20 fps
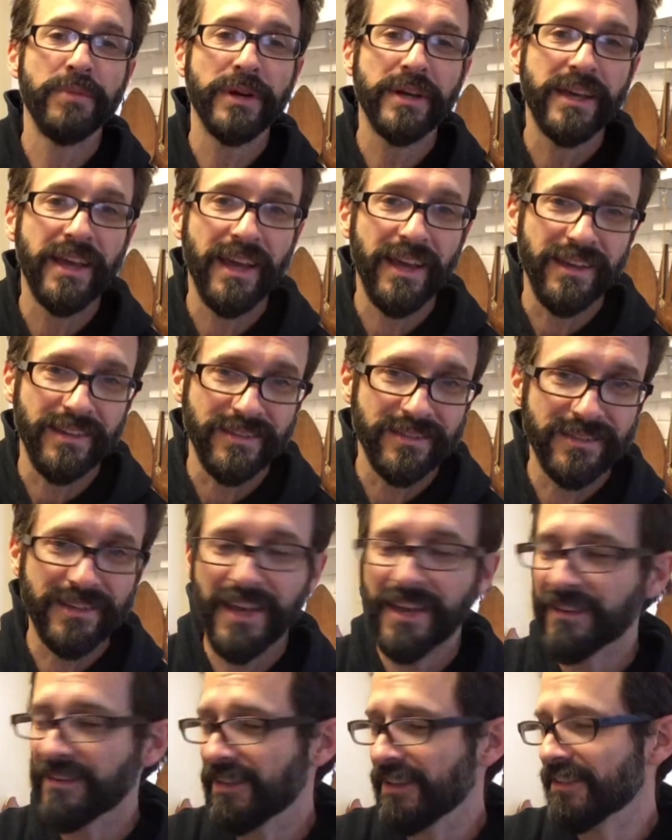bookcase,
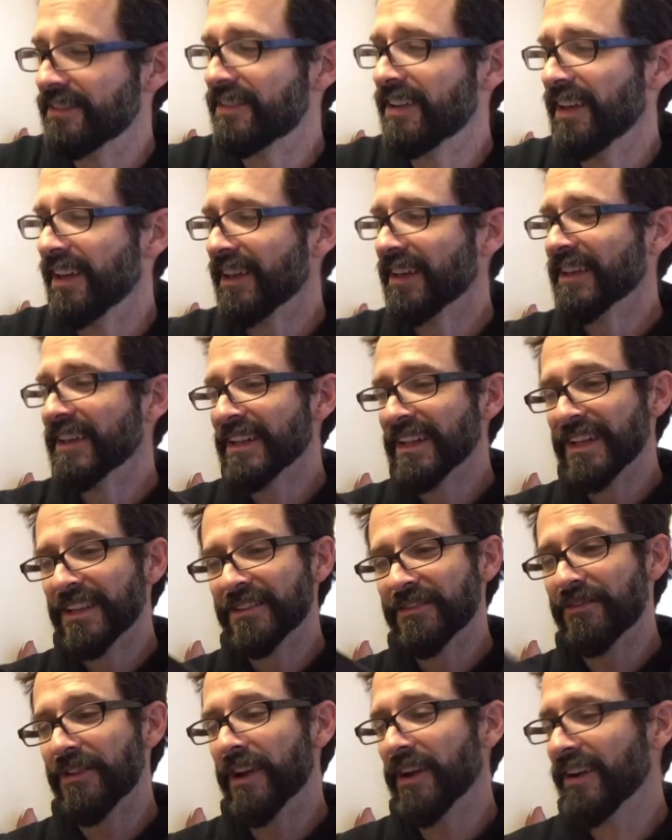because
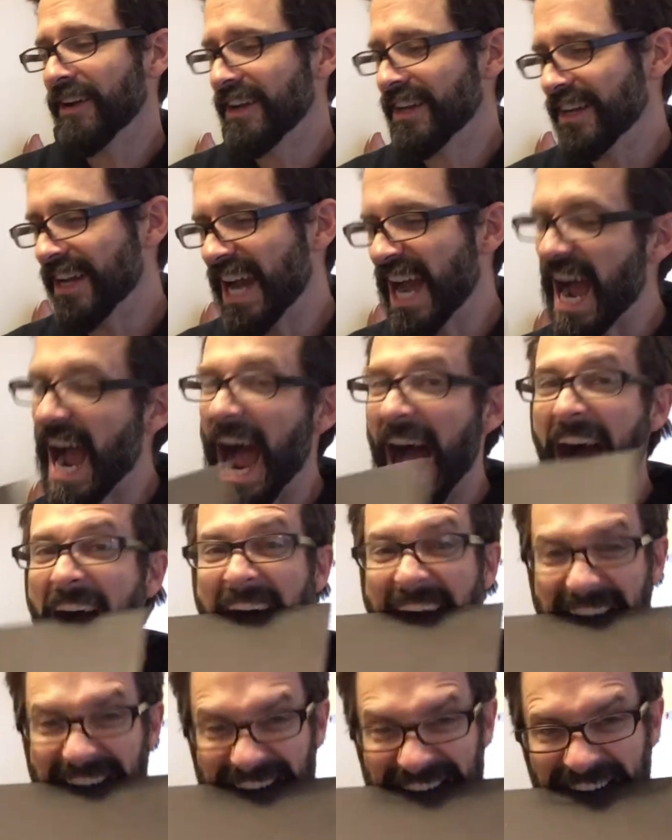it's very,
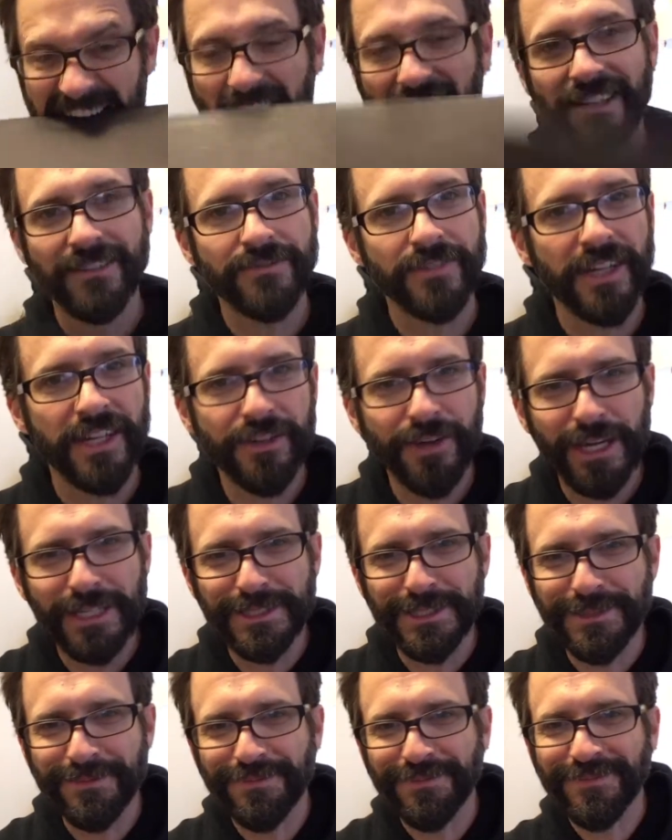very
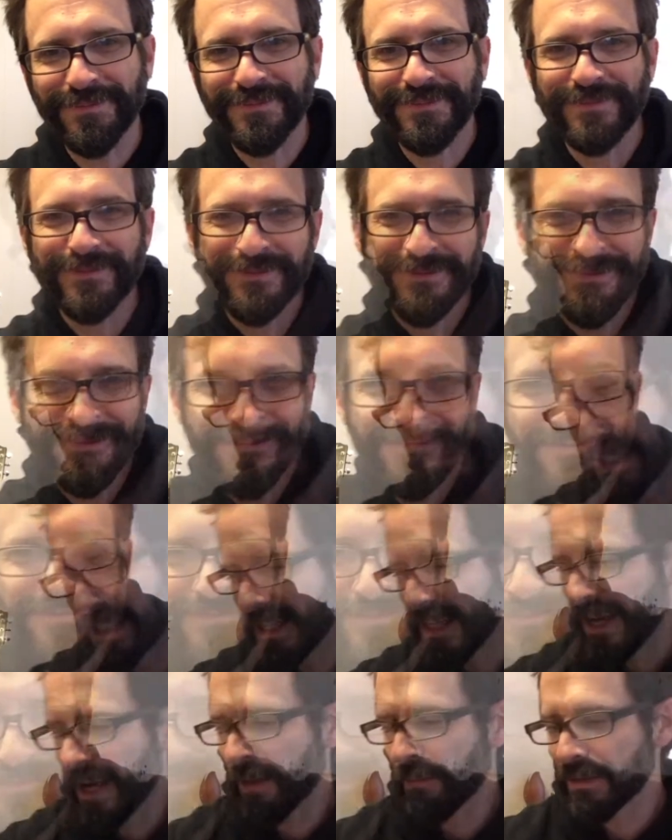crazy.
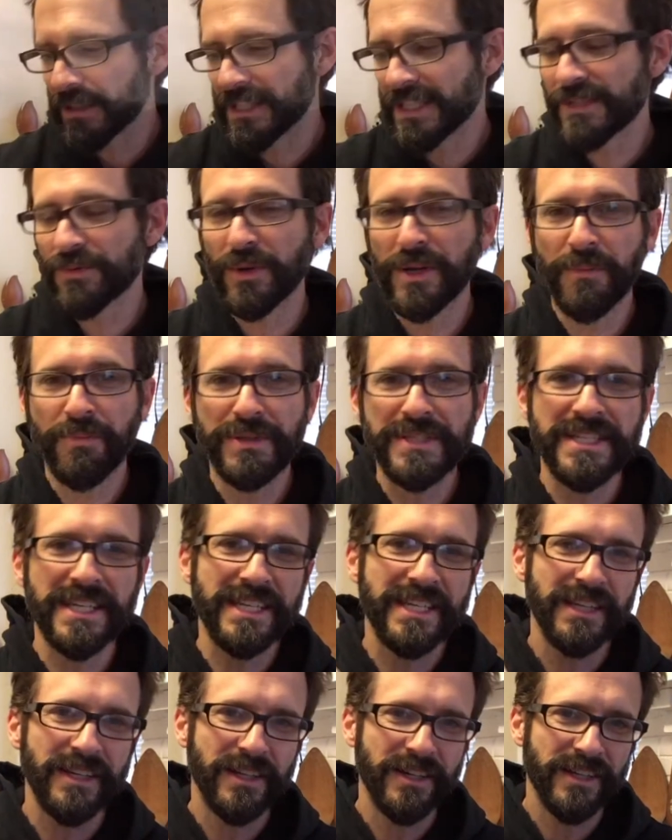But this one in
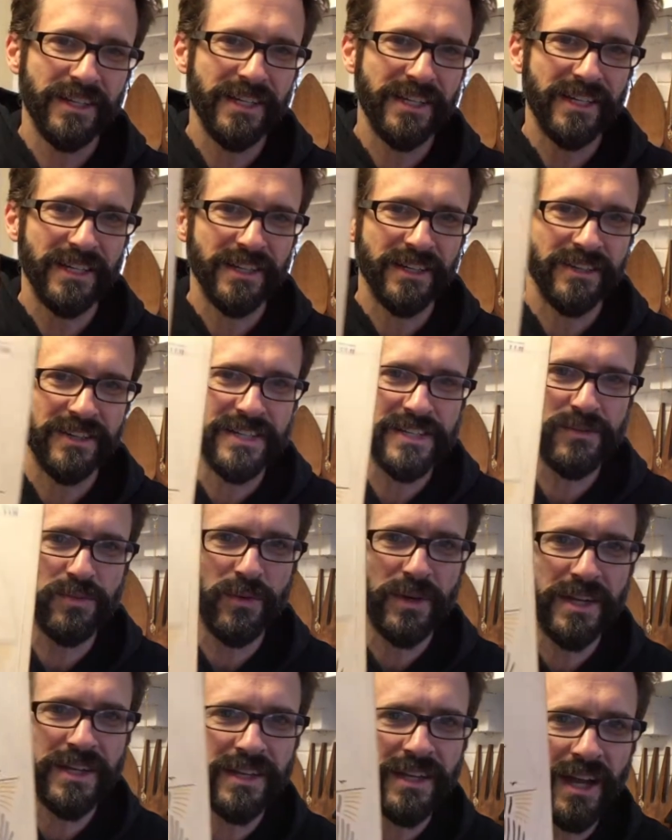particular here, this
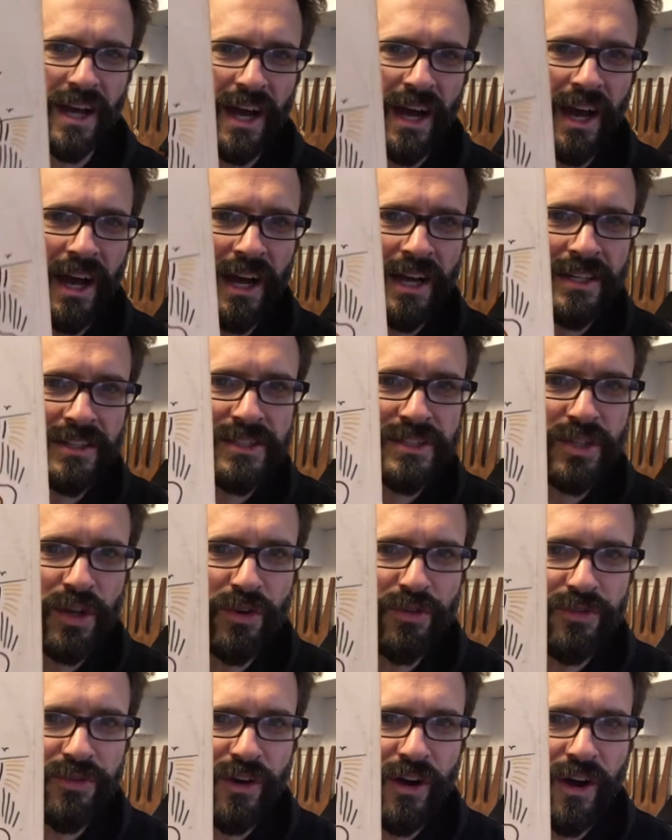one
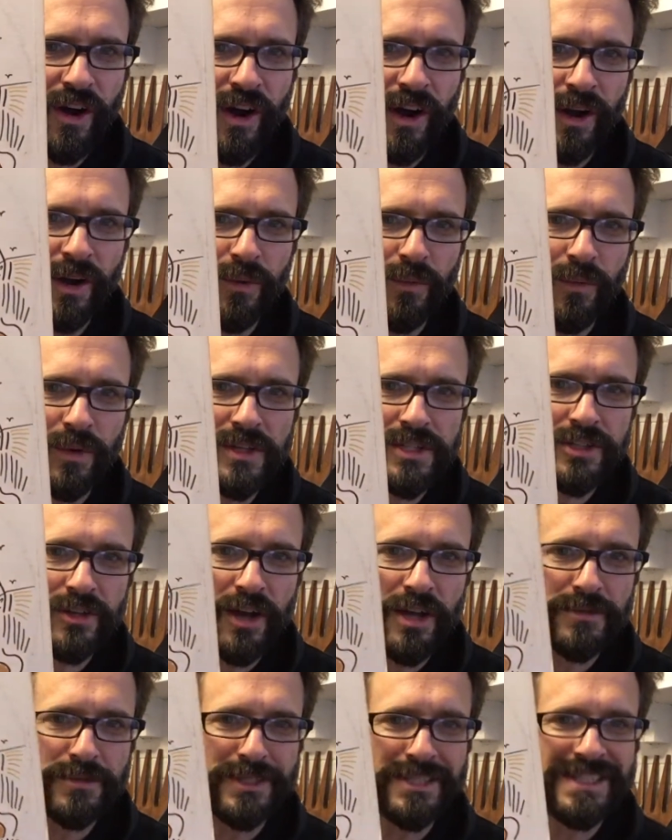so far was
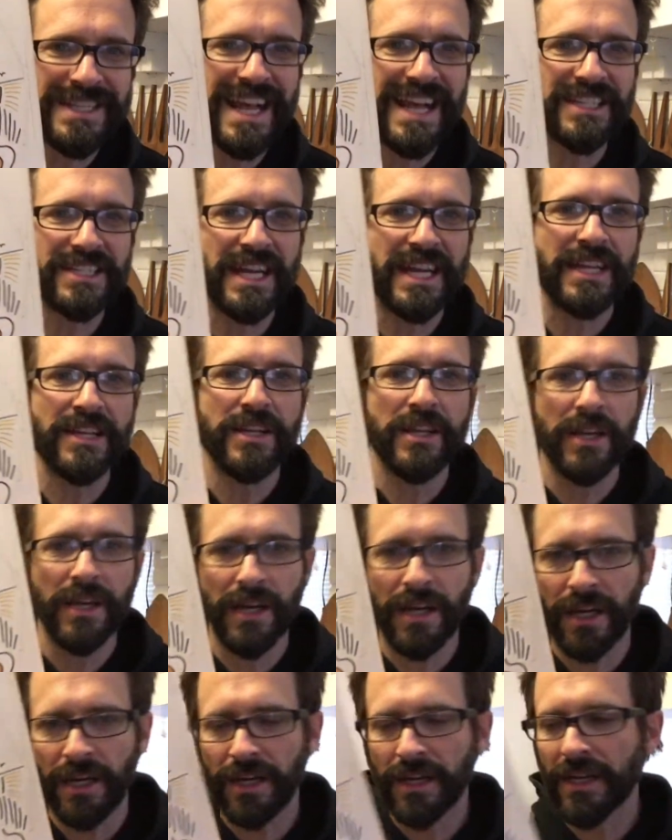Crosby, Stills, Nash and
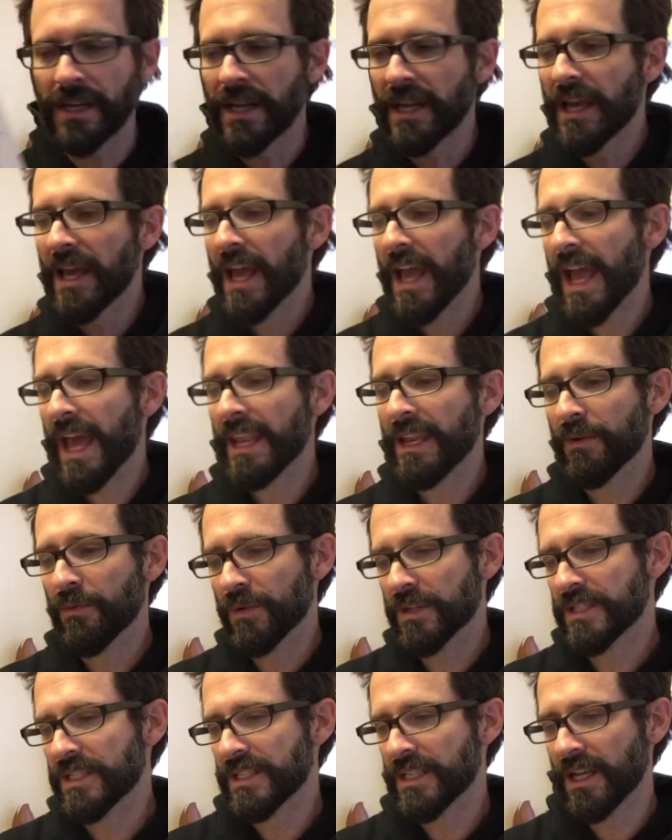Young, and it
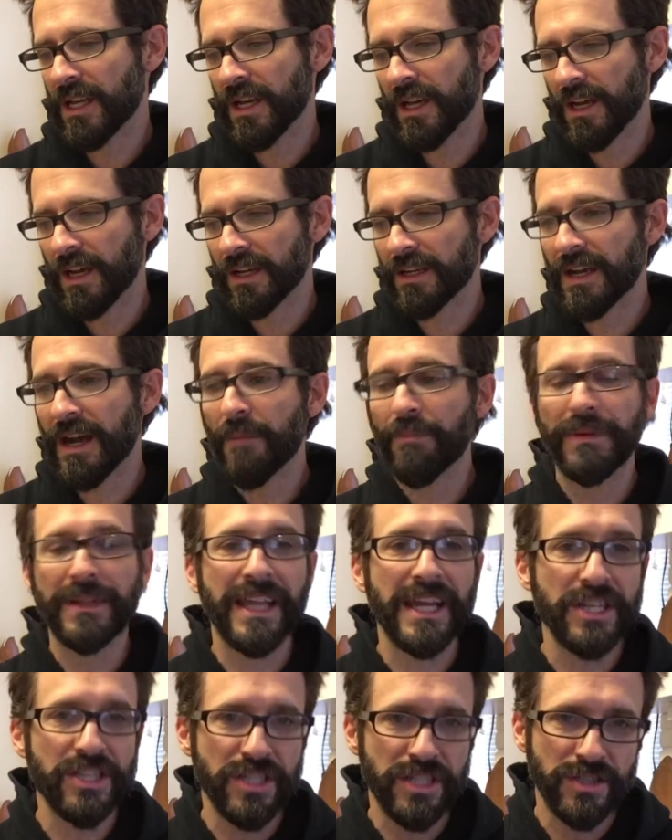was a
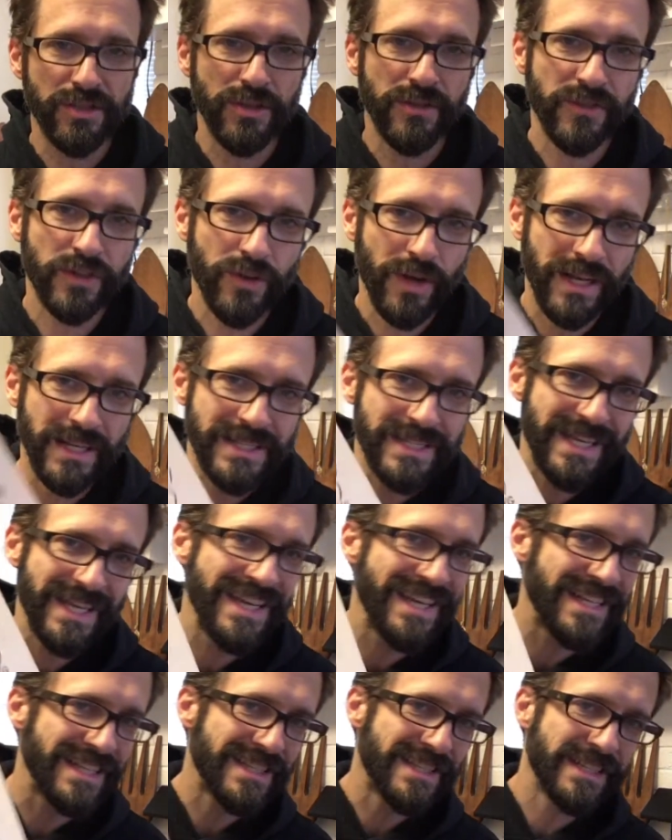compilation, sort of a greatest
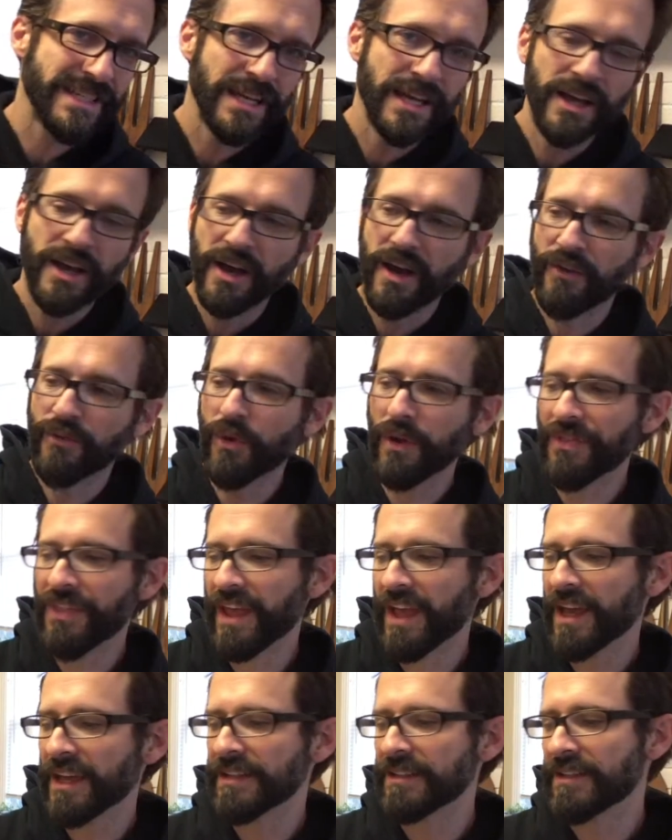hits of what
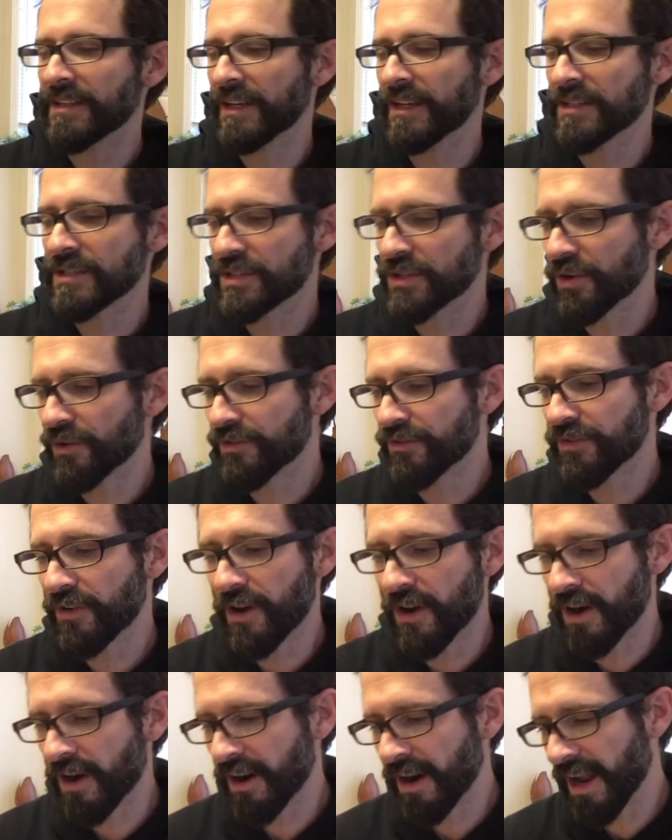they had done so
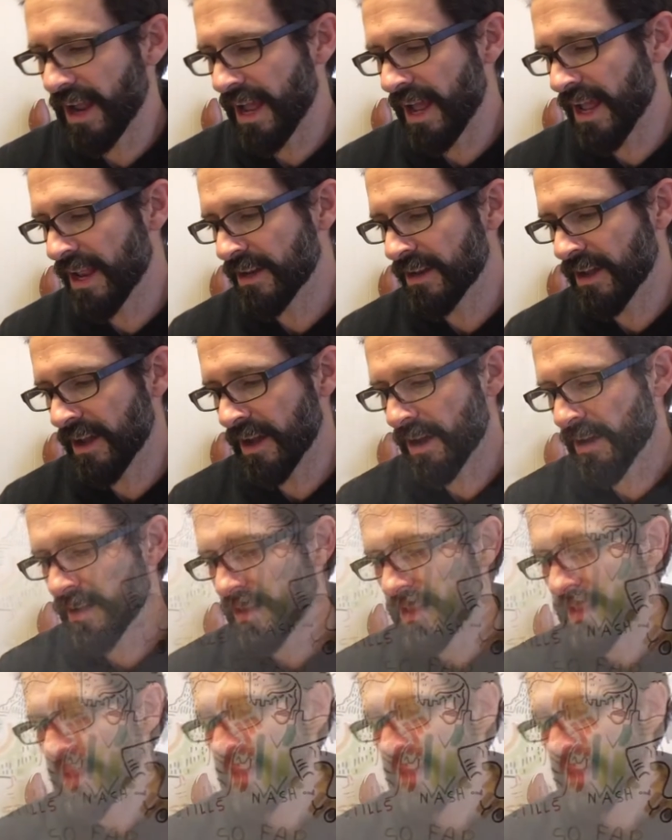far. And